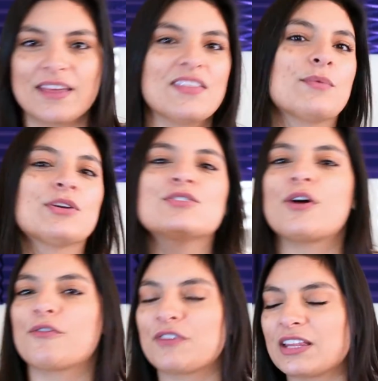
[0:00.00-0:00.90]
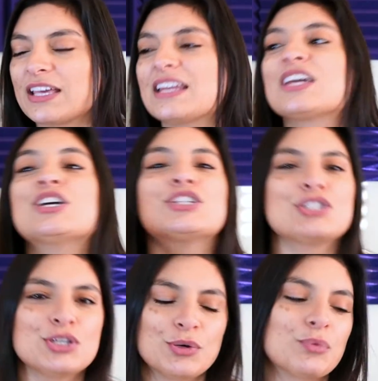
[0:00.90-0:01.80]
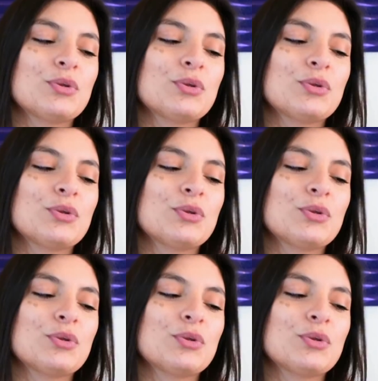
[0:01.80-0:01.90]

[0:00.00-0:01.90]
and then when you don't feel it, two.